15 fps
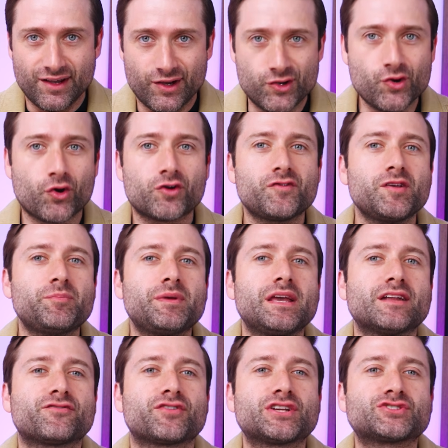A
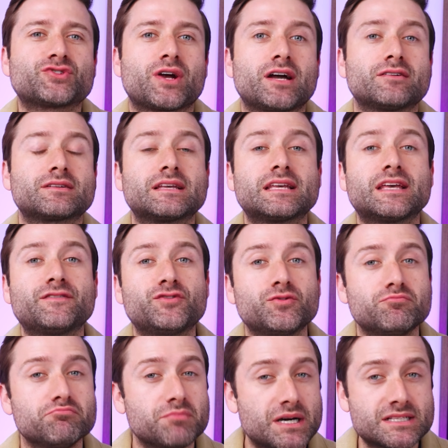NordVPN free trial can give you
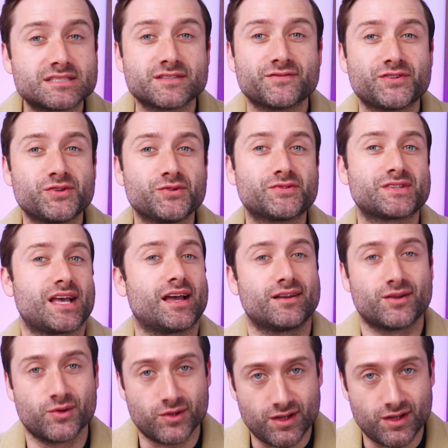months of use at no